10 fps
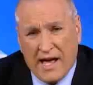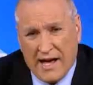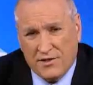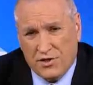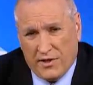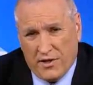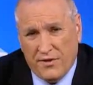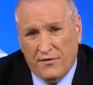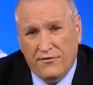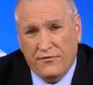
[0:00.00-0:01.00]
actually
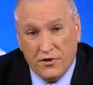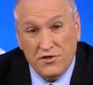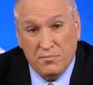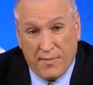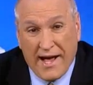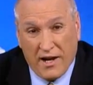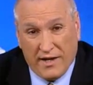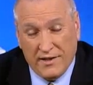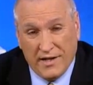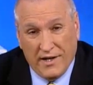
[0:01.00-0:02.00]
on the first
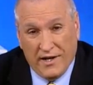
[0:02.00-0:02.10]
ballot,